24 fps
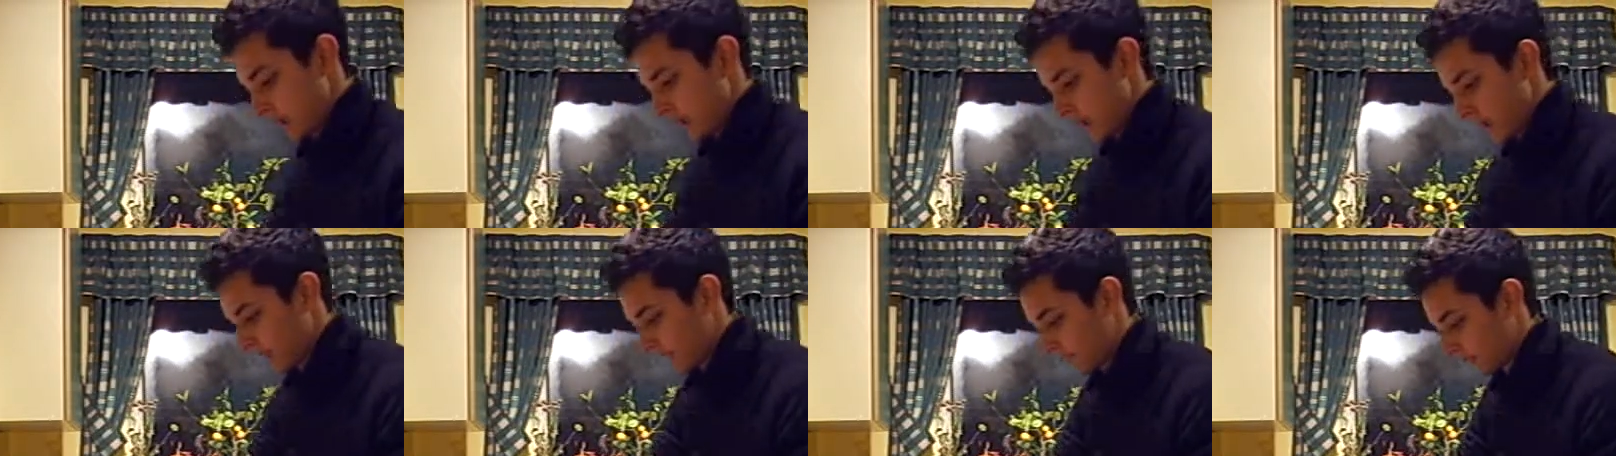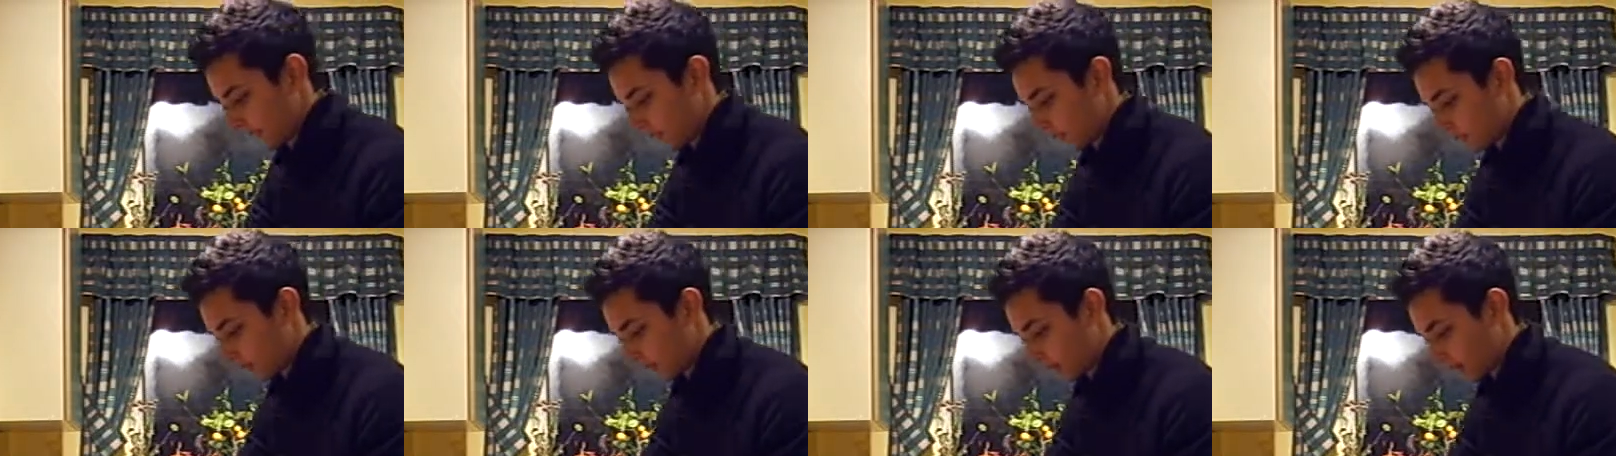and of
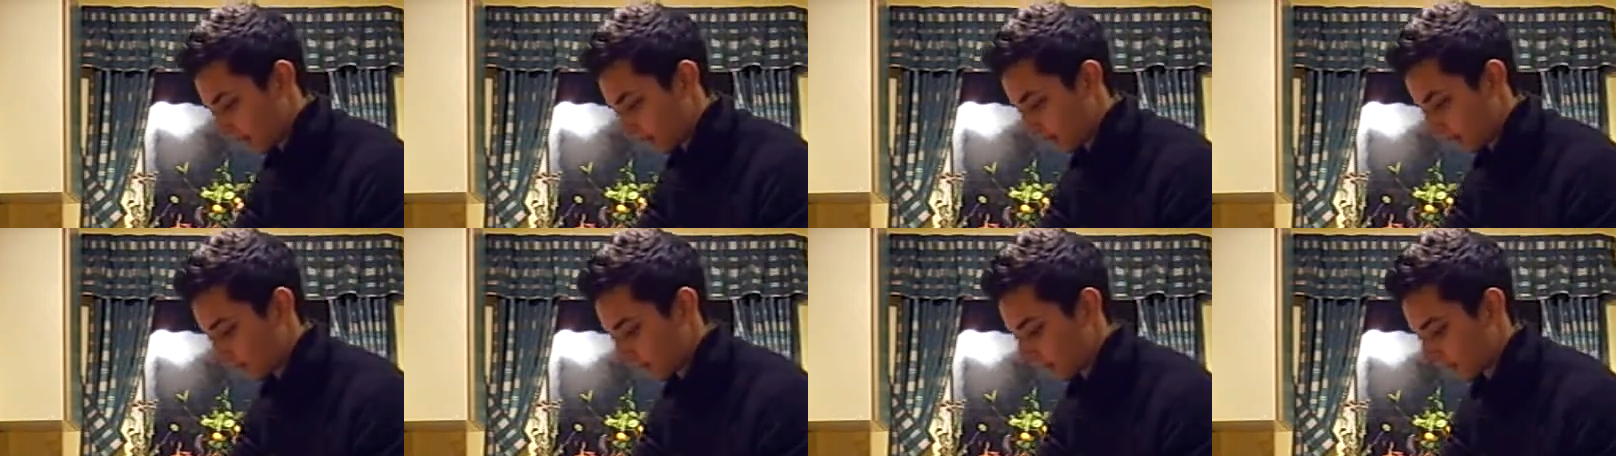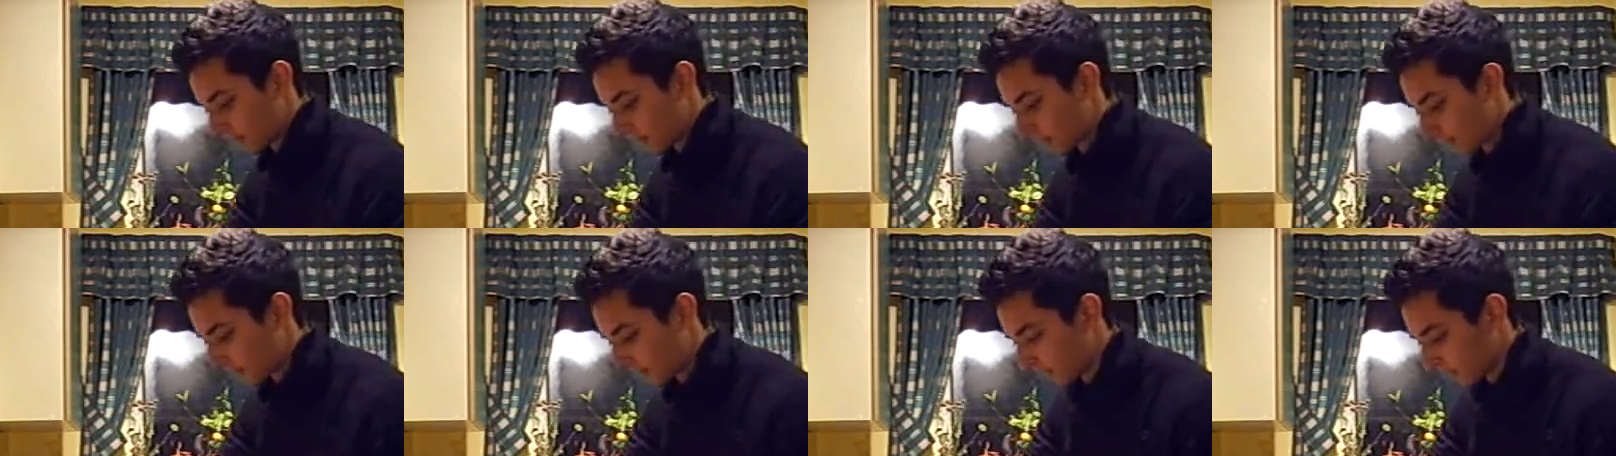the broccoli and the
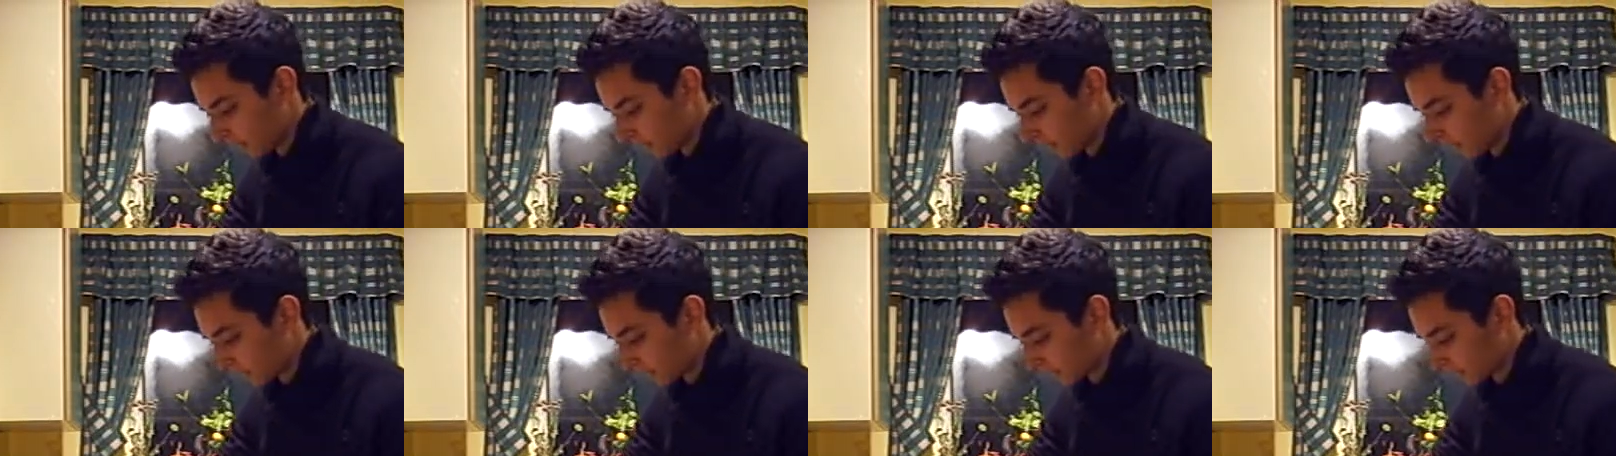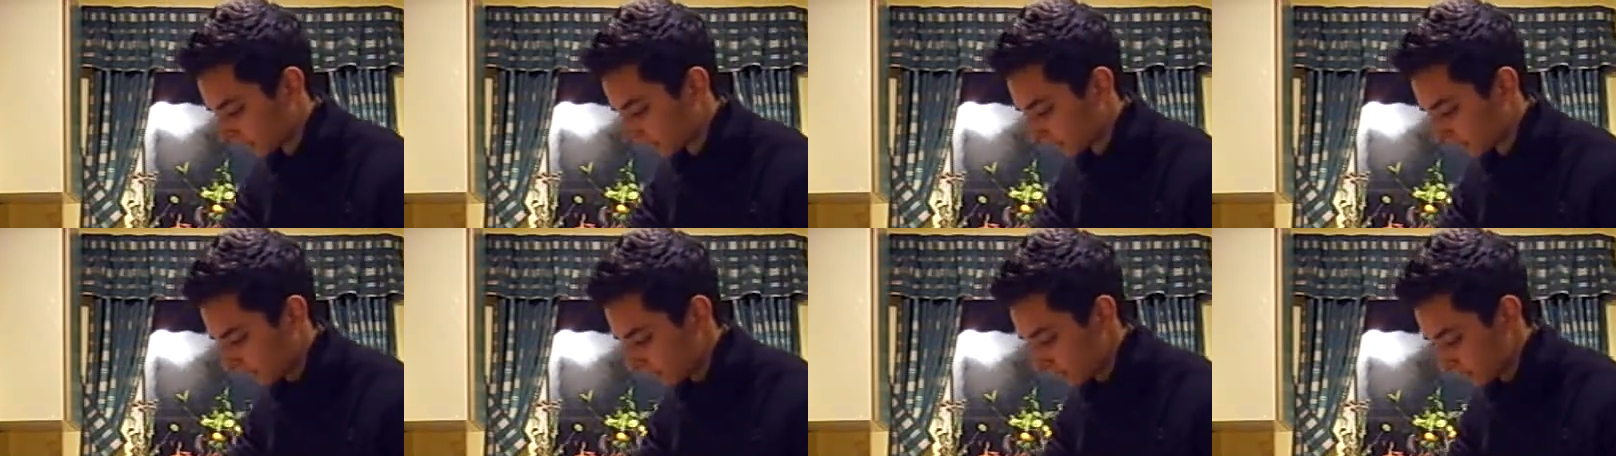cauliflower
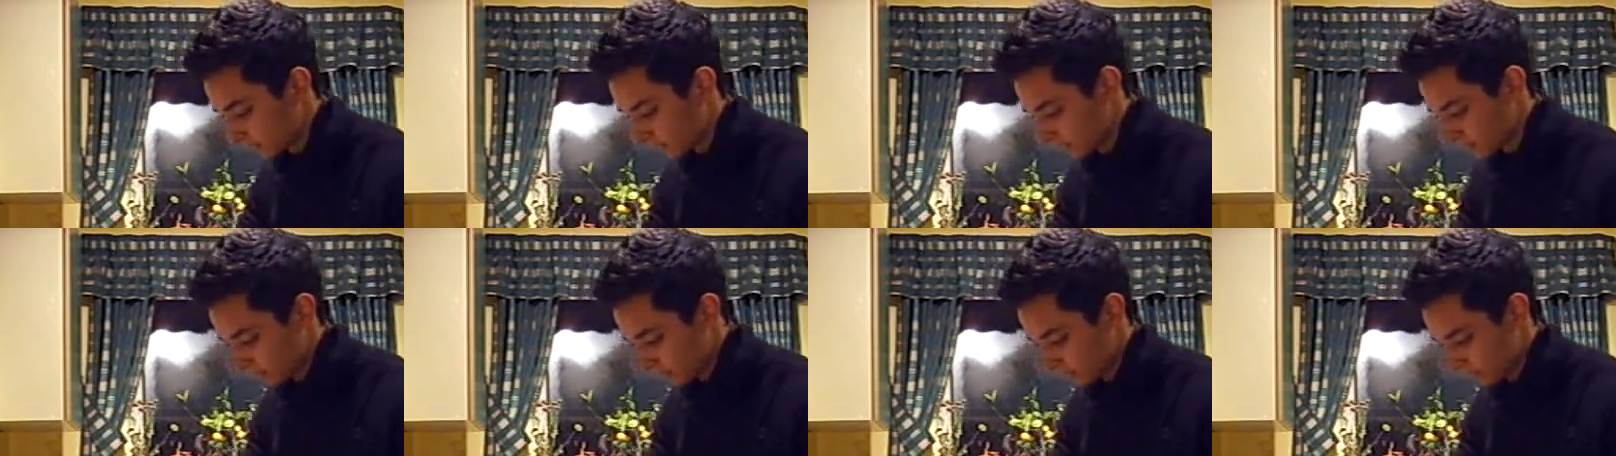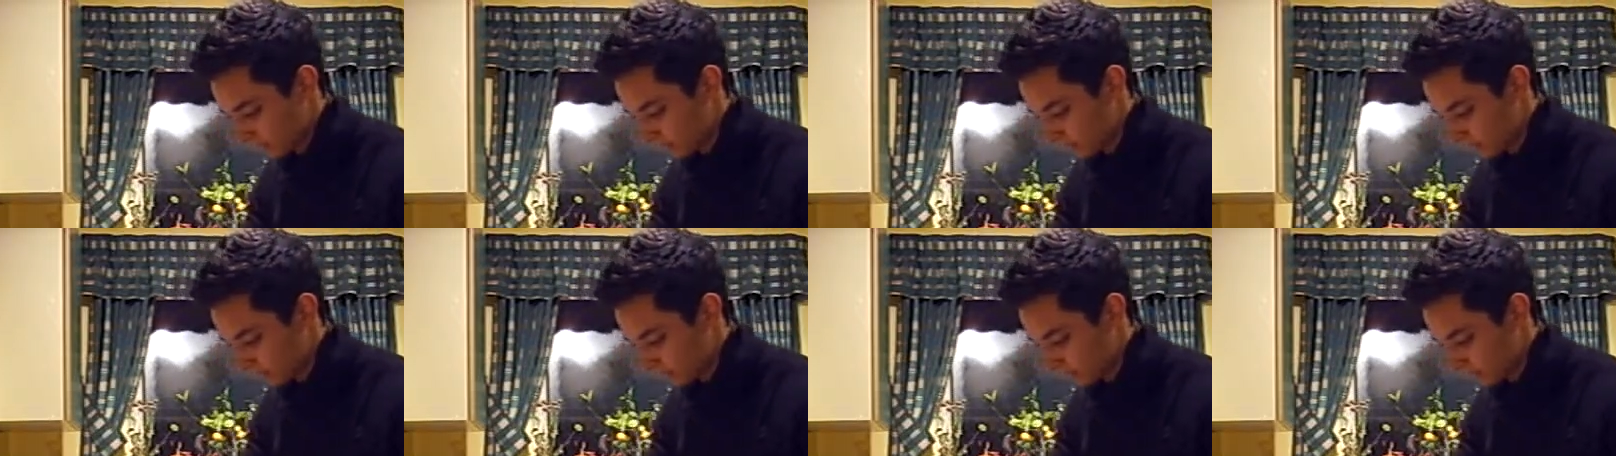too.